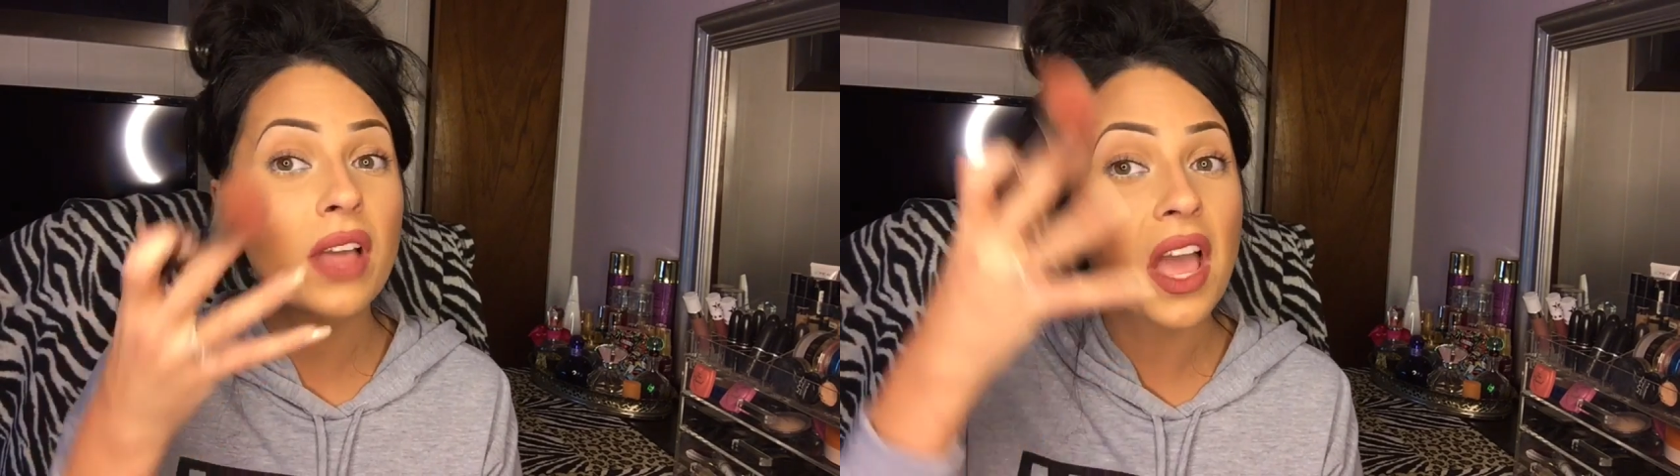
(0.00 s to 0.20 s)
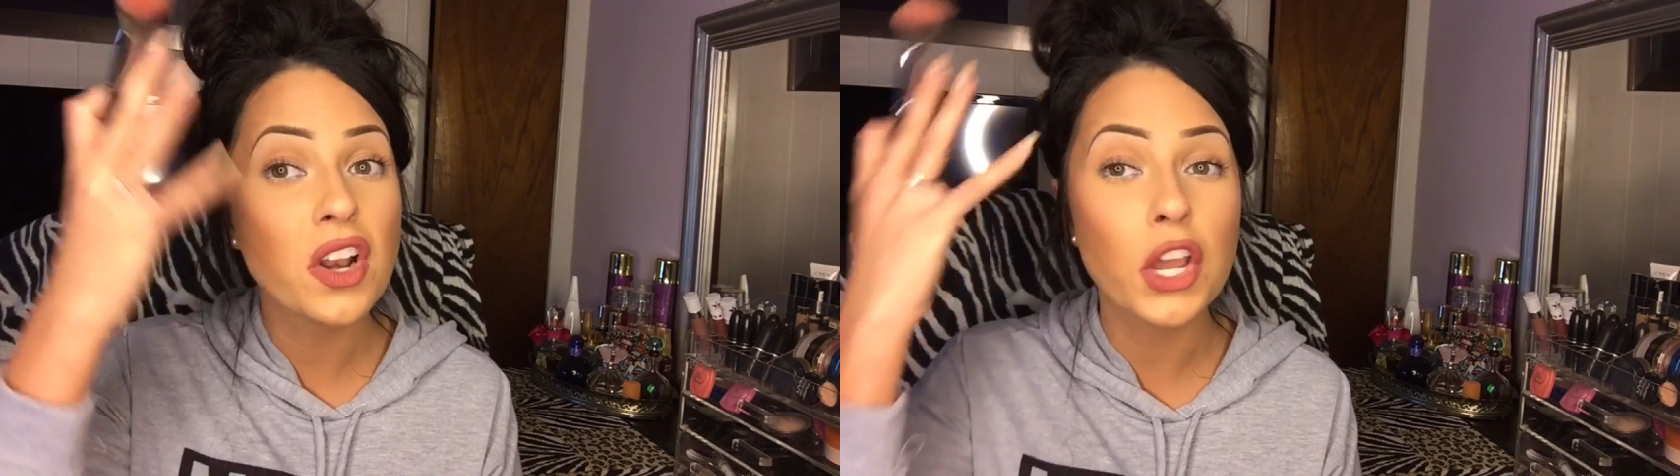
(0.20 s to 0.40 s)

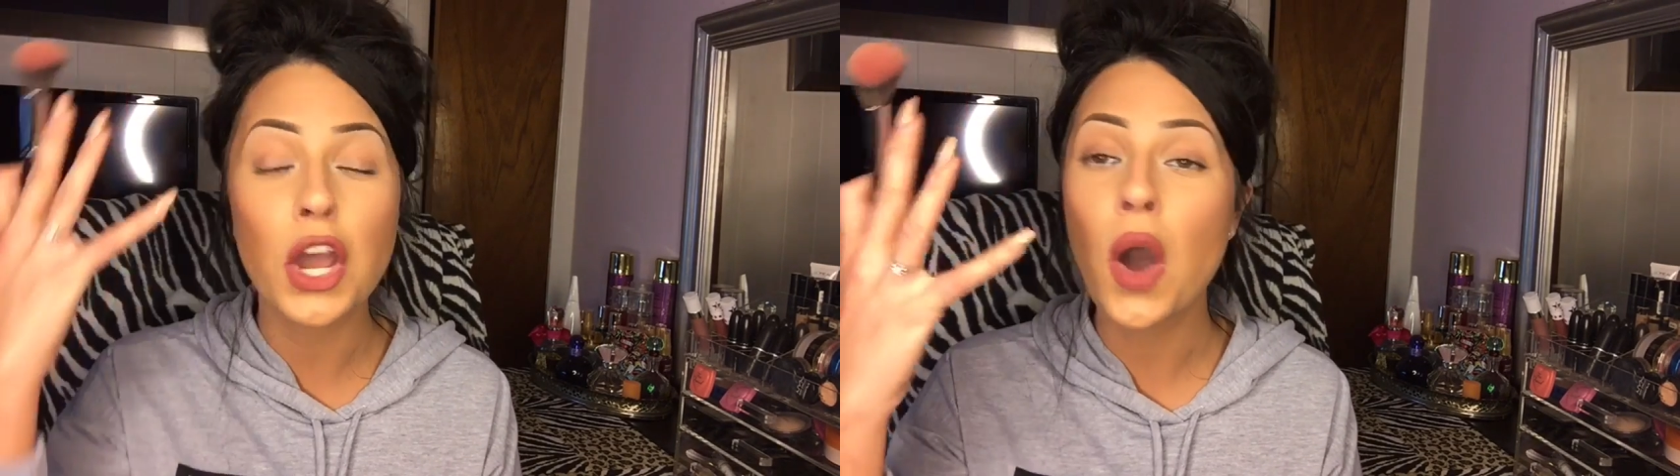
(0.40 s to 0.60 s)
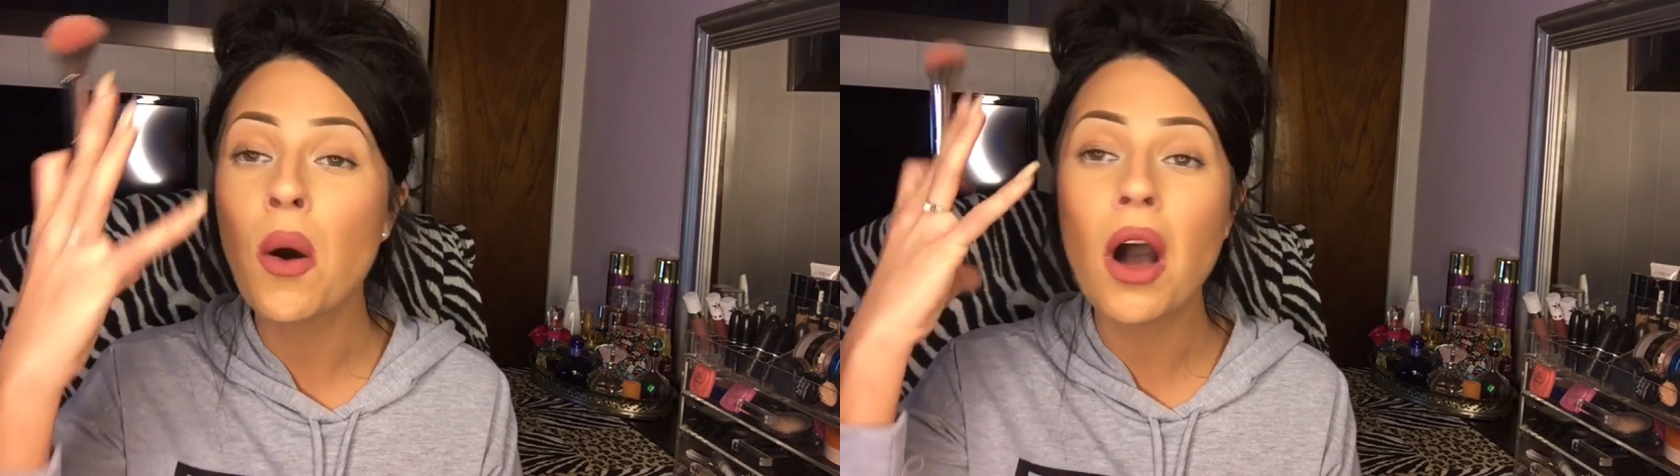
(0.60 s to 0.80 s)
than
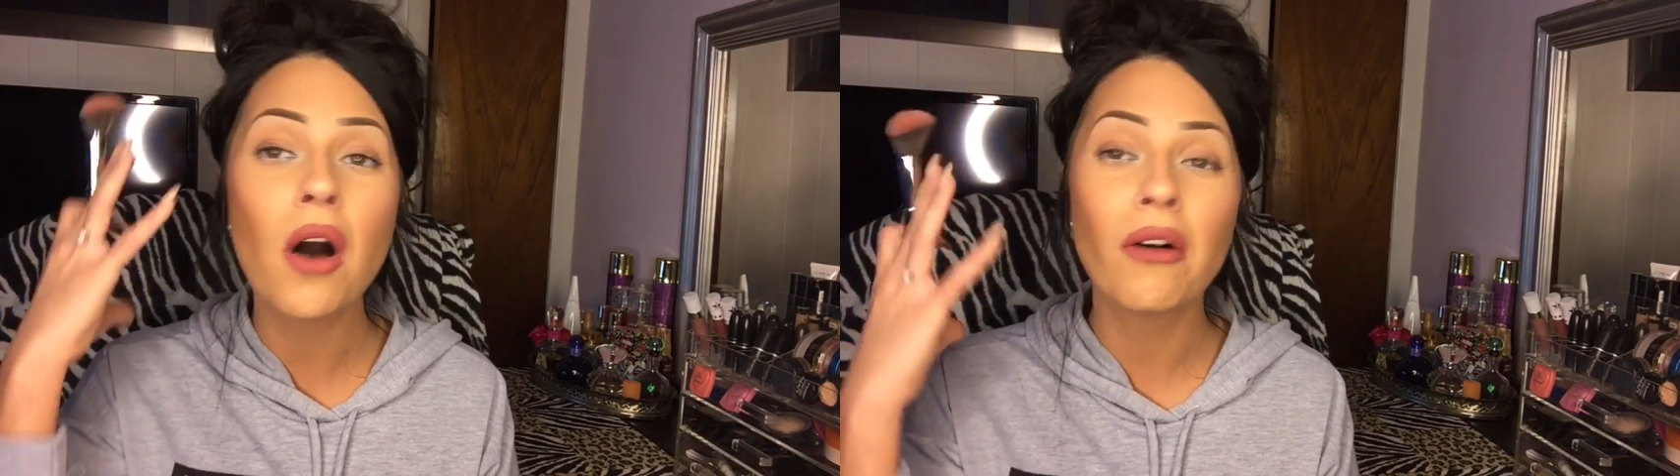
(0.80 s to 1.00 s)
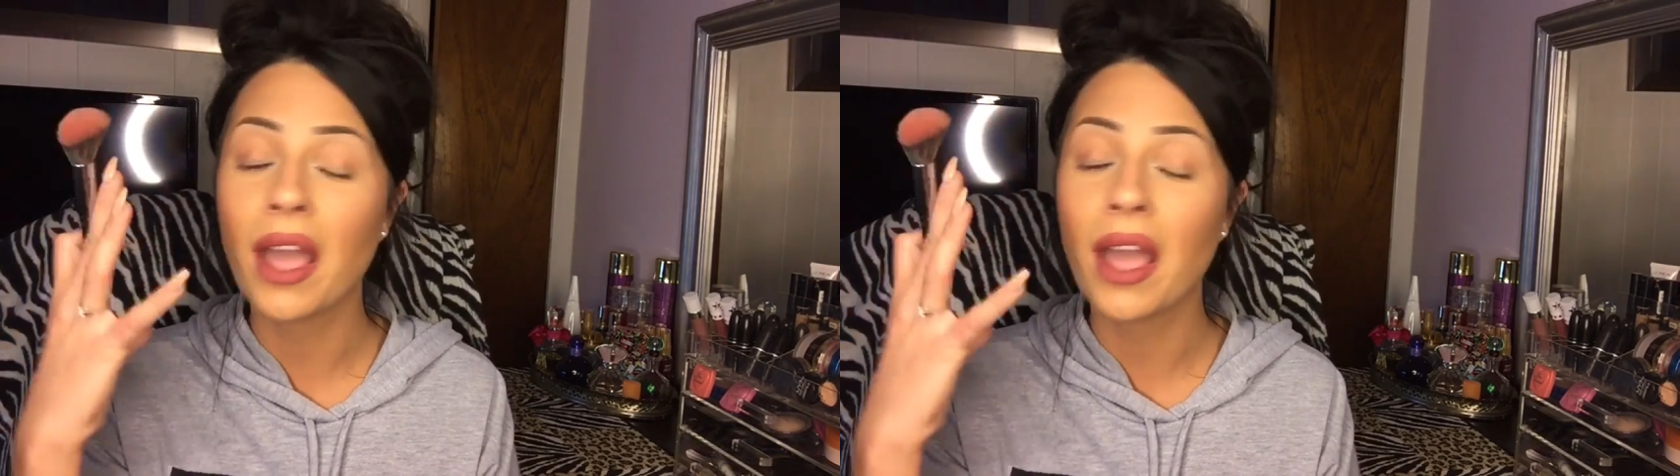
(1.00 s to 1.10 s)
go all